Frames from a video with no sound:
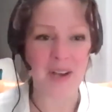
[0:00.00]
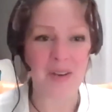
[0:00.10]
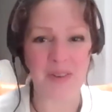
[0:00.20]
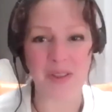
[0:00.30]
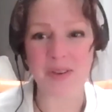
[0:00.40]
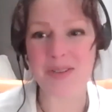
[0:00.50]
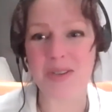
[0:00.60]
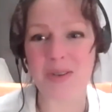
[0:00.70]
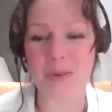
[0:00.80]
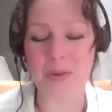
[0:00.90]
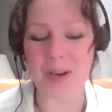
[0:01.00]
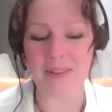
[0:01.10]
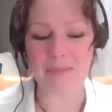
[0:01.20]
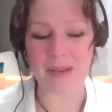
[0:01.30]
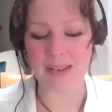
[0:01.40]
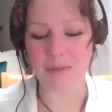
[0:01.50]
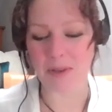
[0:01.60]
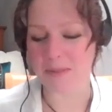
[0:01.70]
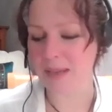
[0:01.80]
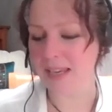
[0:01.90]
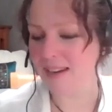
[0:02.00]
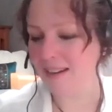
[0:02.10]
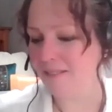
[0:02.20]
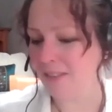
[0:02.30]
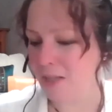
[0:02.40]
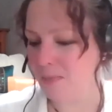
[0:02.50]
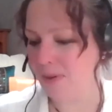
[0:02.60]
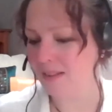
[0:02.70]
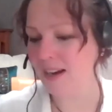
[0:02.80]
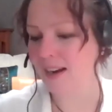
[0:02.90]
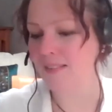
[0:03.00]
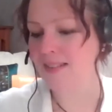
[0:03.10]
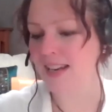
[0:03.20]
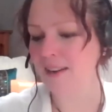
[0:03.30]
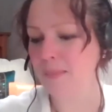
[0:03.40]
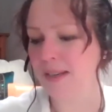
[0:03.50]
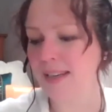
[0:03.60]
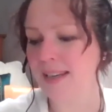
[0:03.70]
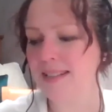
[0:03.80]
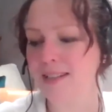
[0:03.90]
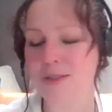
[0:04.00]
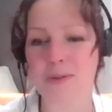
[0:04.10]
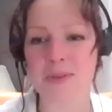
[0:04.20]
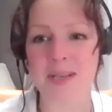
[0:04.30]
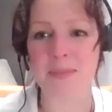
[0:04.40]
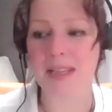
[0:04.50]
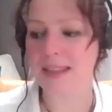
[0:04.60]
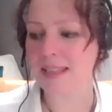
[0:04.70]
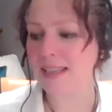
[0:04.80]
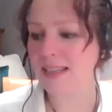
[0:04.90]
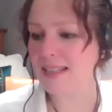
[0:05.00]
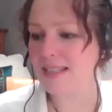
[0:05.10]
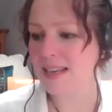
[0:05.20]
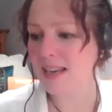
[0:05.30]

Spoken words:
For those of you who have been with me on Facebook Lives, I have been hinting to some of the things